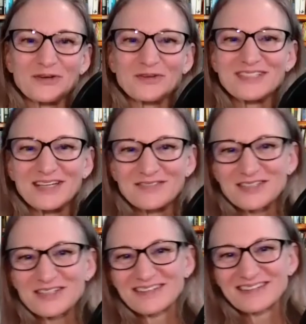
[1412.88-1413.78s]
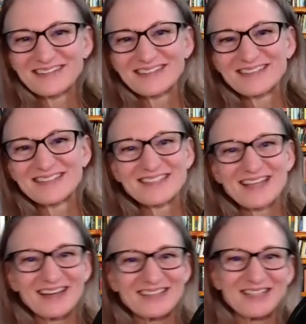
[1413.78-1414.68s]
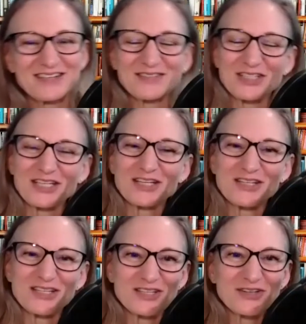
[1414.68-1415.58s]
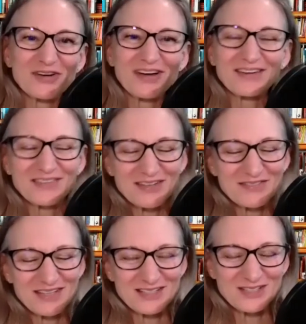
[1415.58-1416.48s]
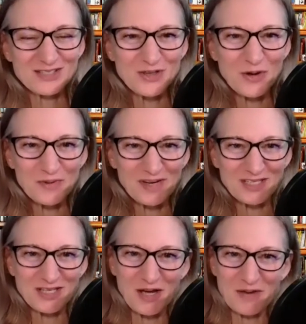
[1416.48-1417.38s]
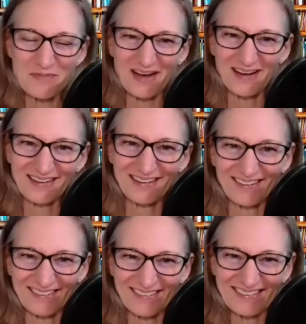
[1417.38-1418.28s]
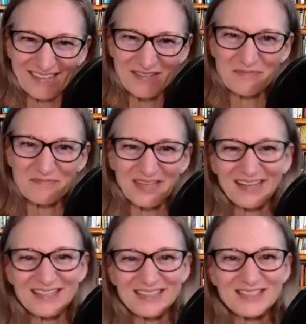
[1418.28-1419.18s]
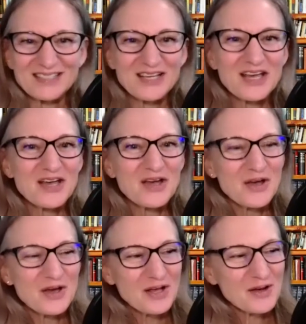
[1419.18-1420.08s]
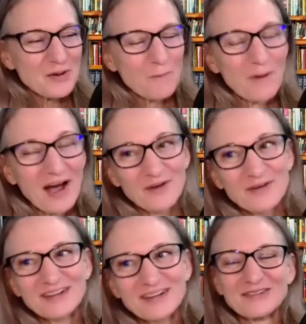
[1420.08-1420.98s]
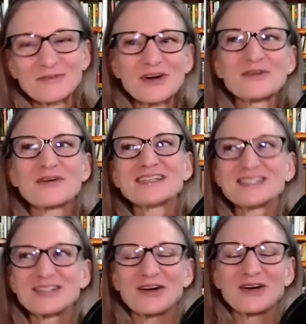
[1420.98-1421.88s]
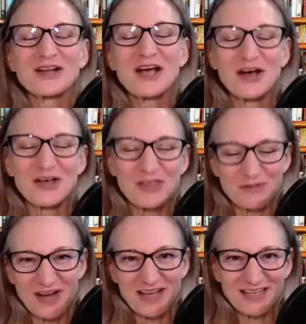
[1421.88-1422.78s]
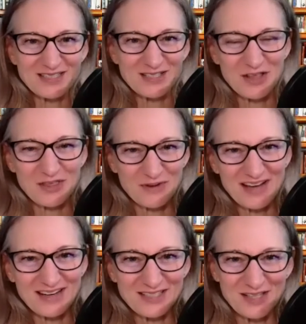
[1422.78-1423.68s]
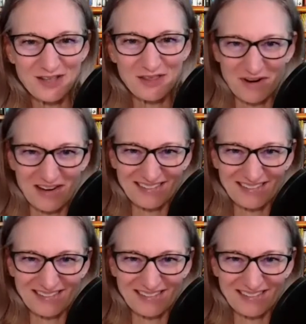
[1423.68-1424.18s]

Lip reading: David, davidji, you have given us so much to unpack here because, wow, where do I start? A threat is a threat is a threat,